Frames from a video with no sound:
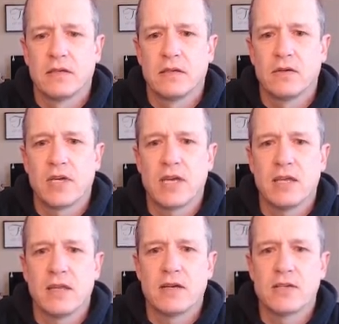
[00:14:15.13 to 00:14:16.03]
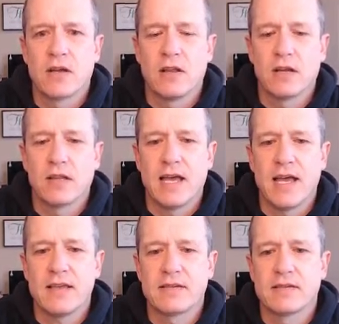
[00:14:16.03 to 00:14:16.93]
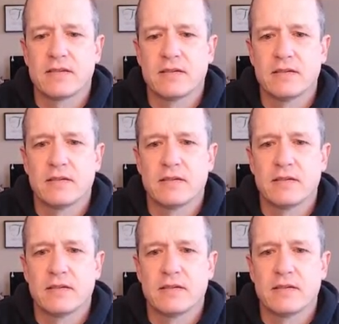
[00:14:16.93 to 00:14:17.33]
Okay, there's all our glass.